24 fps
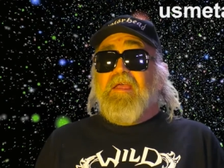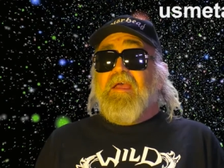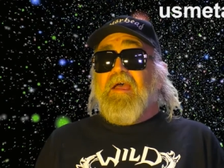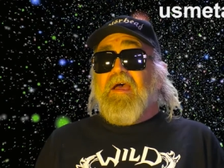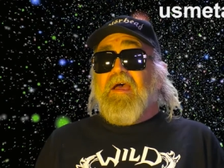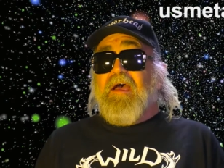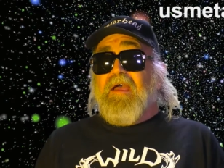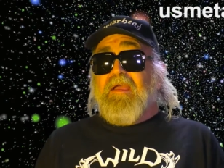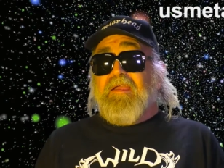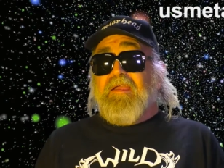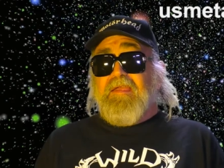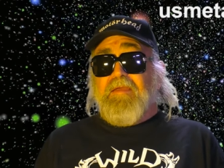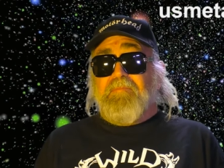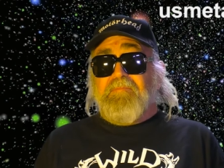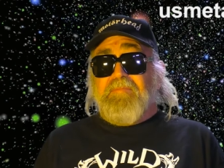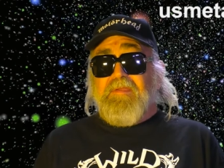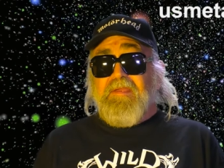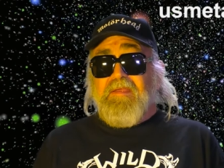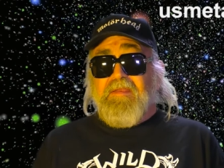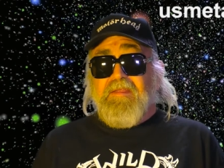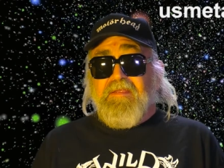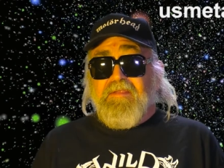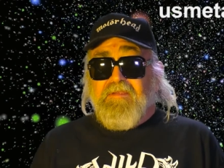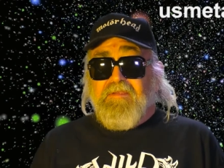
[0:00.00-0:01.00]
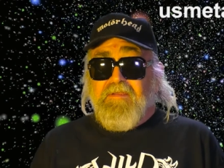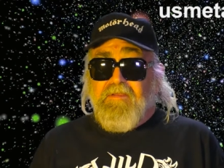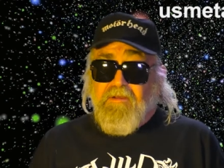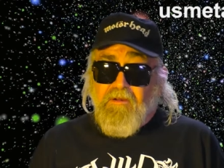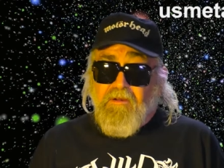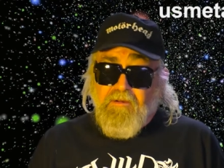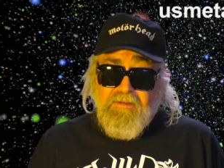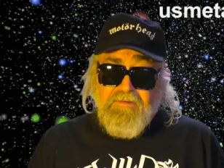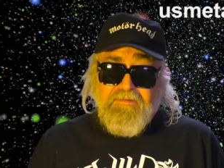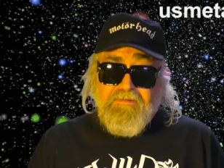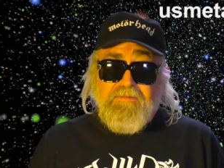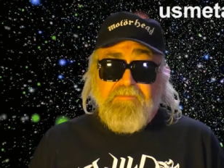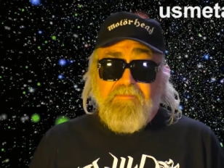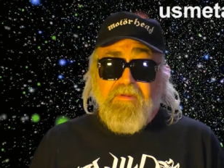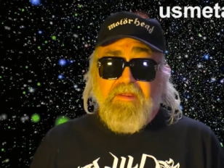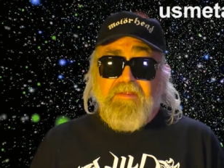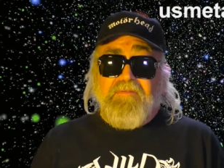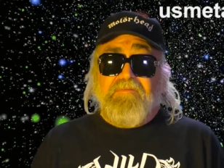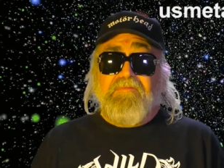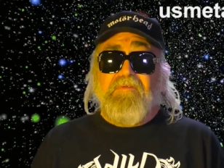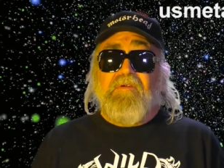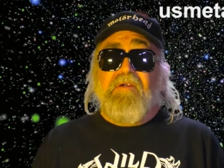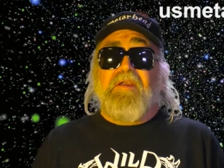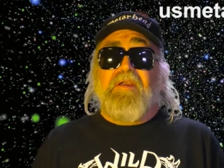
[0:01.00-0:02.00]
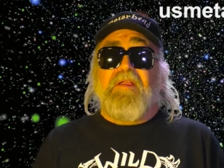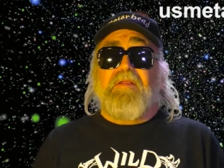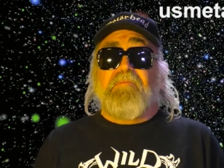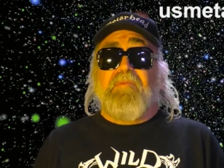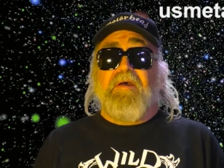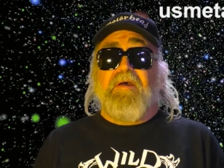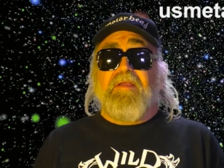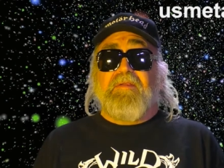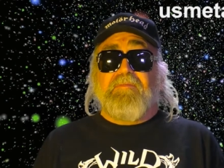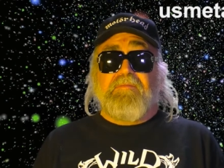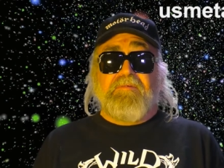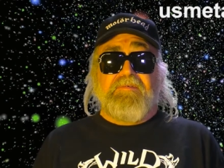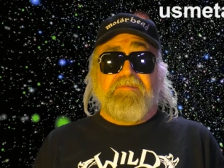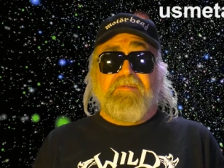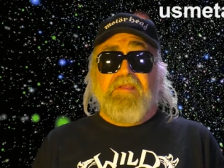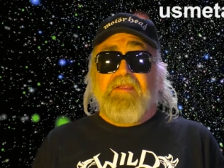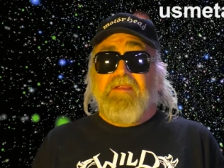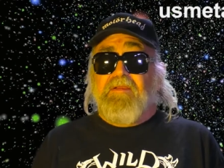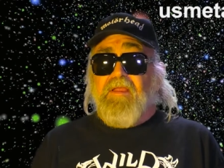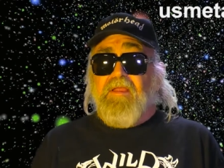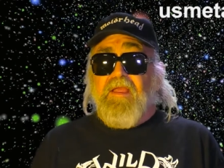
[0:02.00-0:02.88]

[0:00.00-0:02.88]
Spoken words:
I kept getting calls from Mike Varney, and Mike was saying,